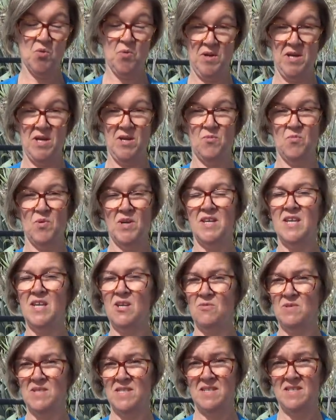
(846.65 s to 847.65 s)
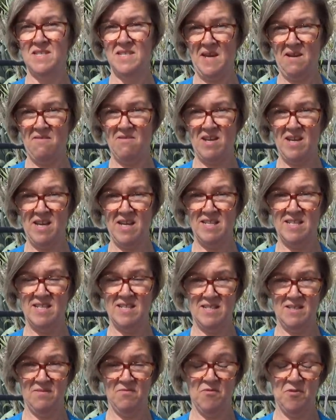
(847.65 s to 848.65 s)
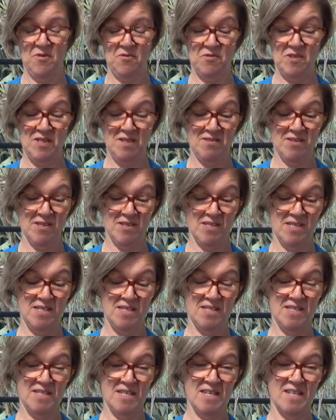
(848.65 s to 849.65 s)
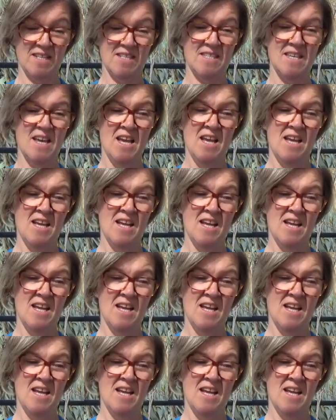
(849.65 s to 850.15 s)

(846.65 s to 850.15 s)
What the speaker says: Queen when he was interrogated in 1536,